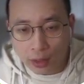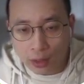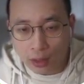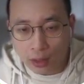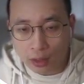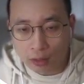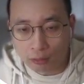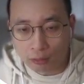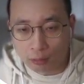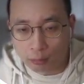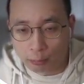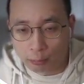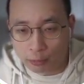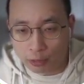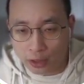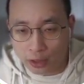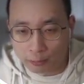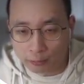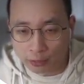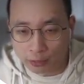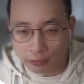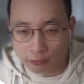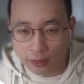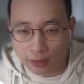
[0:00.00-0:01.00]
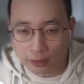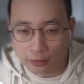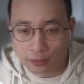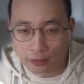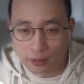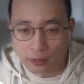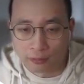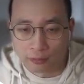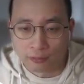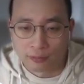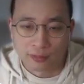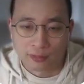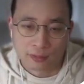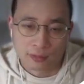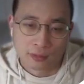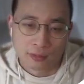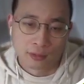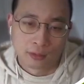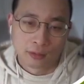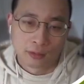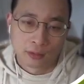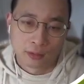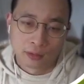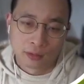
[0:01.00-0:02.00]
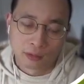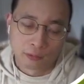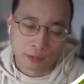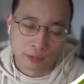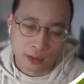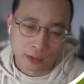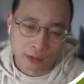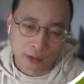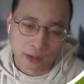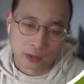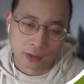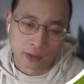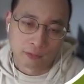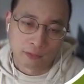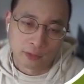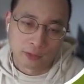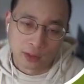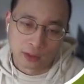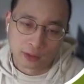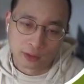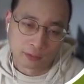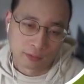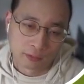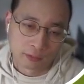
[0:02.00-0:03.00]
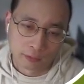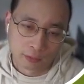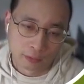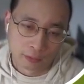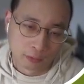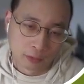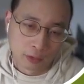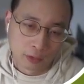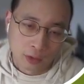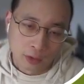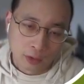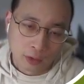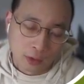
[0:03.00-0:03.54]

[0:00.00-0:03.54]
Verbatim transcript: Our prime directives, directive is to